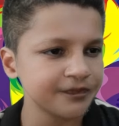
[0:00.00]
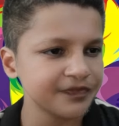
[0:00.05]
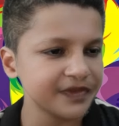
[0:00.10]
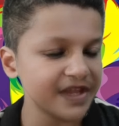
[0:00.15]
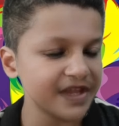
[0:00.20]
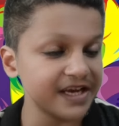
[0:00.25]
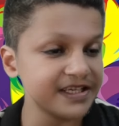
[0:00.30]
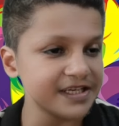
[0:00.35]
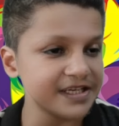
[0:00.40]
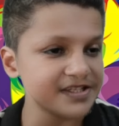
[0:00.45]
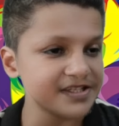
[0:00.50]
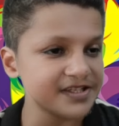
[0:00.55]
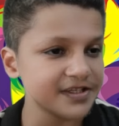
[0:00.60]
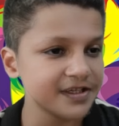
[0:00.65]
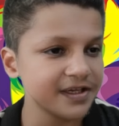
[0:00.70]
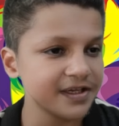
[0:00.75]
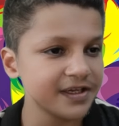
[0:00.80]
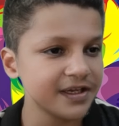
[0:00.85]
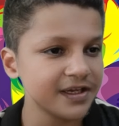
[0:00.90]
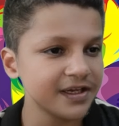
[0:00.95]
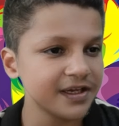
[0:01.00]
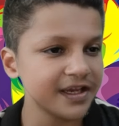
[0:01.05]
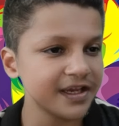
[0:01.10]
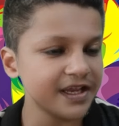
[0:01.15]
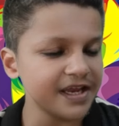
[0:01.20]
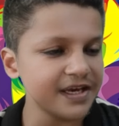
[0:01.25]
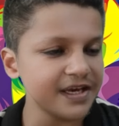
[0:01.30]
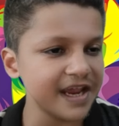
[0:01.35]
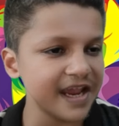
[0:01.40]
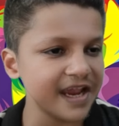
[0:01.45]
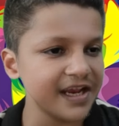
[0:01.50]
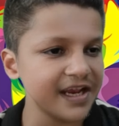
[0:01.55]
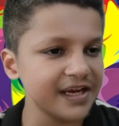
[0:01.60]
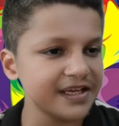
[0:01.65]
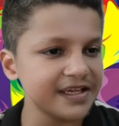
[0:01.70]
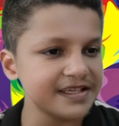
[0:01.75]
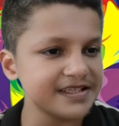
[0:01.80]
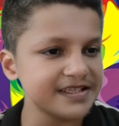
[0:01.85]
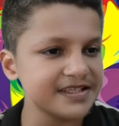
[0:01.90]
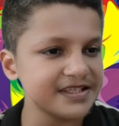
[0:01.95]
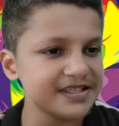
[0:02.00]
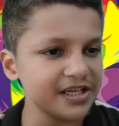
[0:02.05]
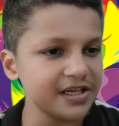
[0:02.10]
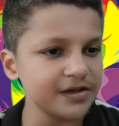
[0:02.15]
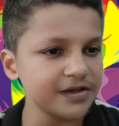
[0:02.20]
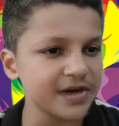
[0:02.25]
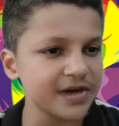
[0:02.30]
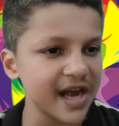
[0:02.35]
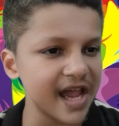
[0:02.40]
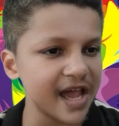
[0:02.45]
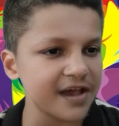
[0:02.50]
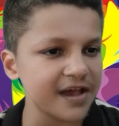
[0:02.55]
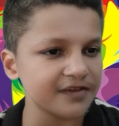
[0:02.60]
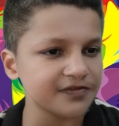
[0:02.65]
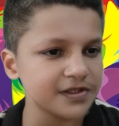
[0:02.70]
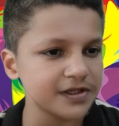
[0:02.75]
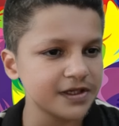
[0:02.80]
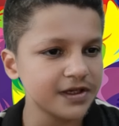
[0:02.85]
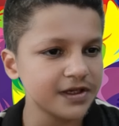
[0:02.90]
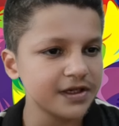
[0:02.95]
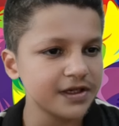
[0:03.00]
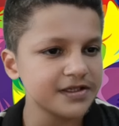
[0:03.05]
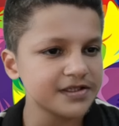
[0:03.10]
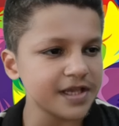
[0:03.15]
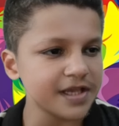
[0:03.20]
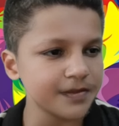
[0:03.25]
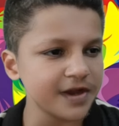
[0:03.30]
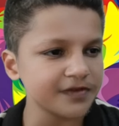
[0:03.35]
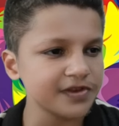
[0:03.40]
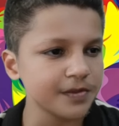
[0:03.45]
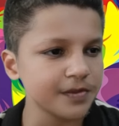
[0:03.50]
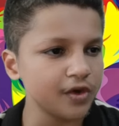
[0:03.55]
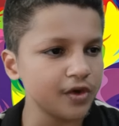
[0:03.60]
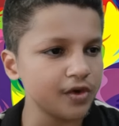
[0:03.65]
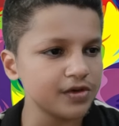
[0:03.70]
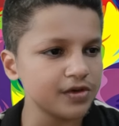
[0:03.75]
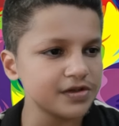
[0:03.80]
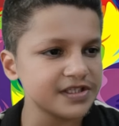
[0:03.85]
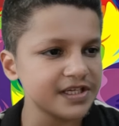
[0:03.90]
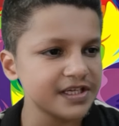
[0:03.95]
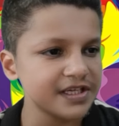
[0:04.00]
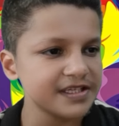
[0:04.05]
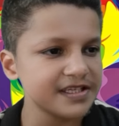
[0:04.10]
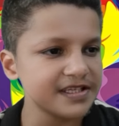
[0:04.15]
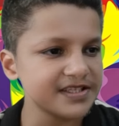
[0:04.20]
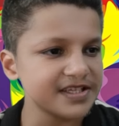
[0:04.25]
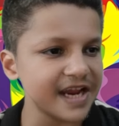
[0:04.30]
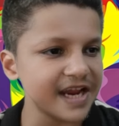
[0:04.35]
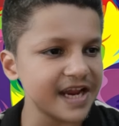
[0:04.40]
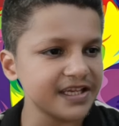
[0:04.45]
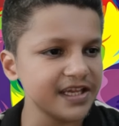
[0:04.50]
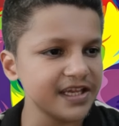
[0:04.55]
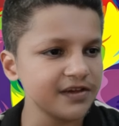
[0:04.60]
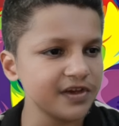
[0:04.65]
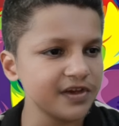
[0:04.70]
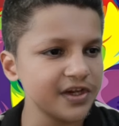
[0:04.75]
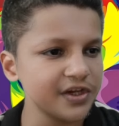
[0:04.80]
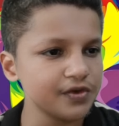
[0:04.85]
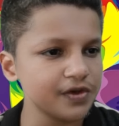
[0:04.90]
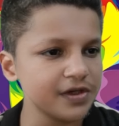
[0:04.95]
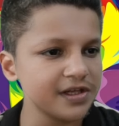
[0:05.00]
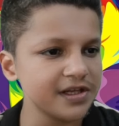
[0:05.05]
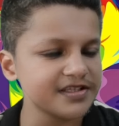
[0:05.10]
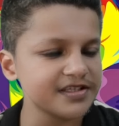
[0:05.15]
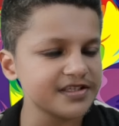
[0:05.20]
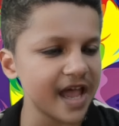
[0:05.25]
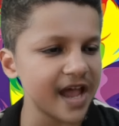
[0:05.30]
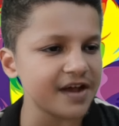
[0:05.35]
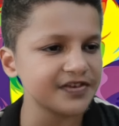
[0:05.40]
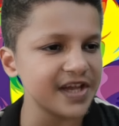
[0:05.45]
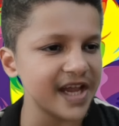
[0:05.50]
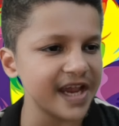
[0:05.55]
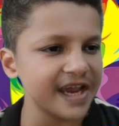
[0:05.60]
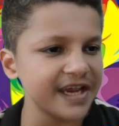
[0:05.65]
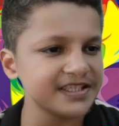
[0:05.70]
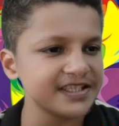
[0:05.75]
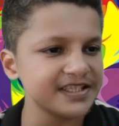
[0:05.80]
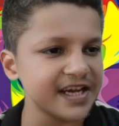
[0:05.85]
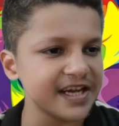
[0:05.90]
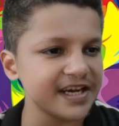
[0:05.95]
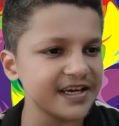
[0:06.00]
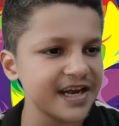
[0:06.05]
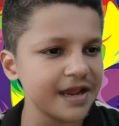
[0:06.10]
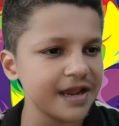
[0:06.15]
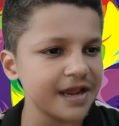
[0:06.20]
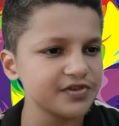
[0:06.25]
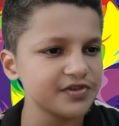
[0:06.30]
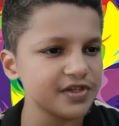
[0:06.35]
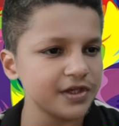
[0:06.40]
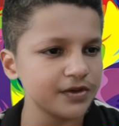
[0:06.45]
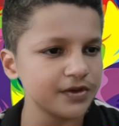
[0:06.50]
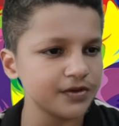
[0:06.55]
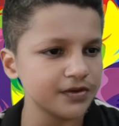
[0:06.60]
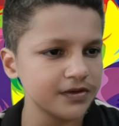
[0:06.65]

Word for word: And yet, Gunn and his team craft some of the most striking visuals of the entire M C U.